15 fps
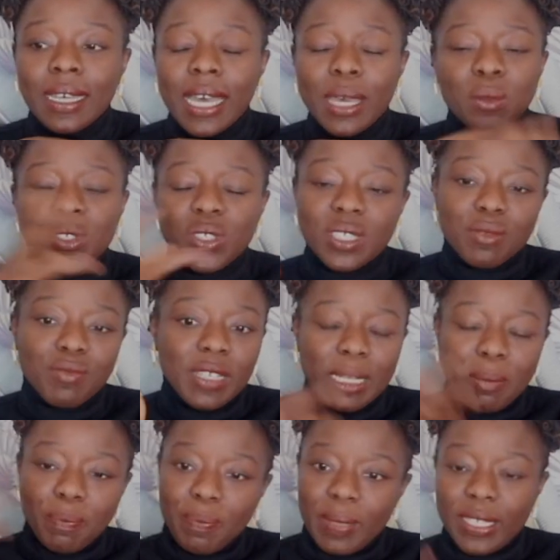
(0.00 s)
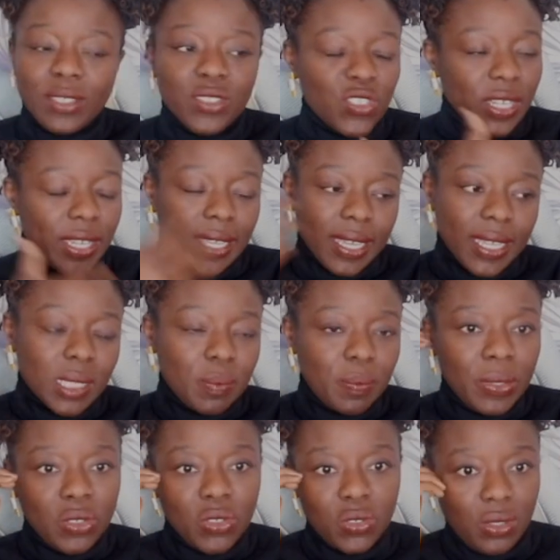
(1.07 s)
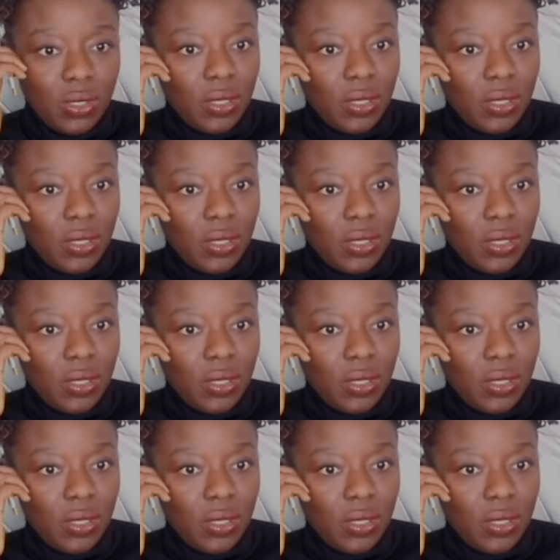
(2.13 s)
would just really binge on